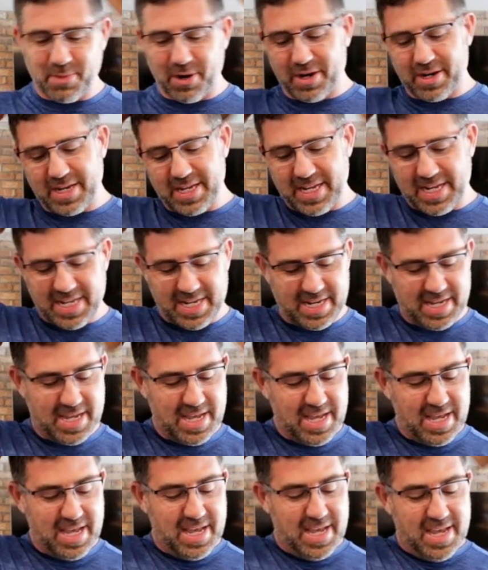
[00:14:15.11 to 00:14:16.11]
market. And
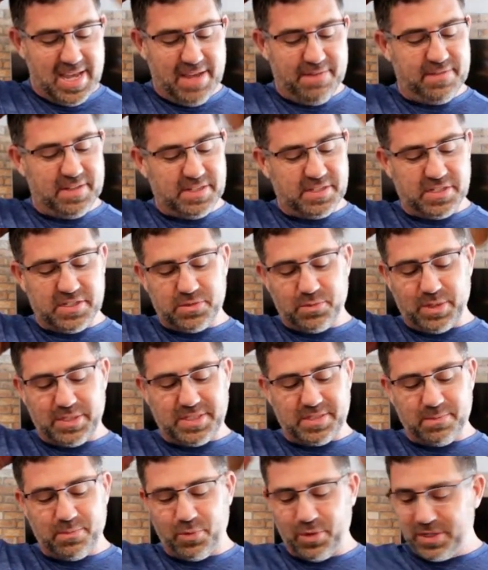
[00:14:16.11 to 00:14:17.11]
if this is
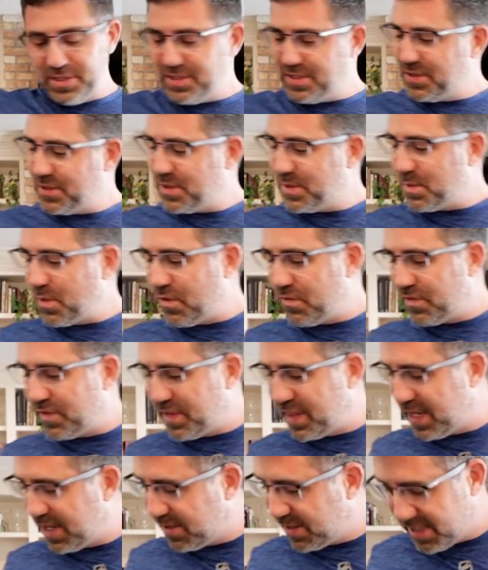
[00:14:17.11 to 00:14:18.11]
what's important to them over
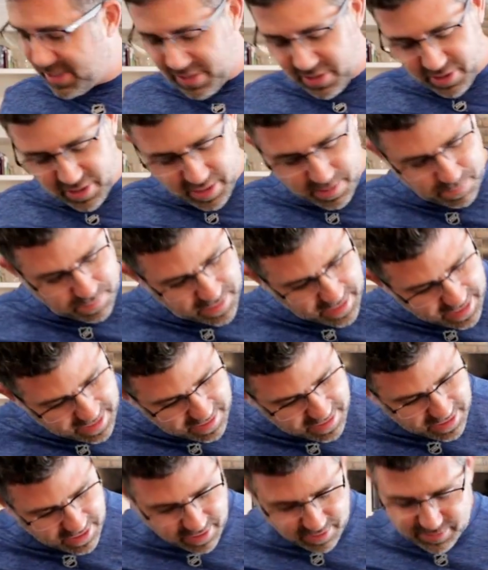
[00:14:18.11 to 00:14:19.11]
there in Europe,
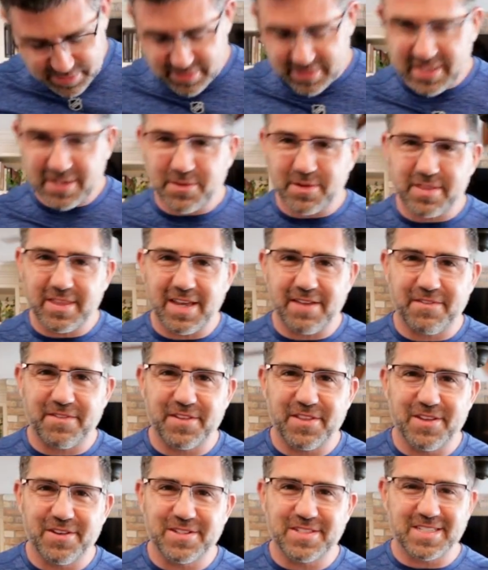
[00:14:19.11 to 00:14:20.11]
then, you know, stick with that
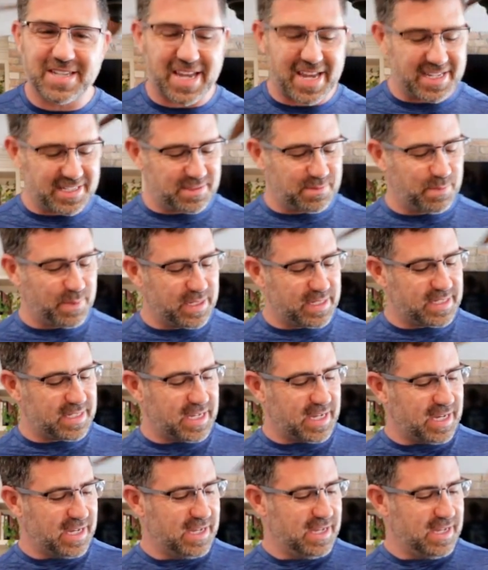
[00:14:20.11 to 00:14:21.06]
for those guys. But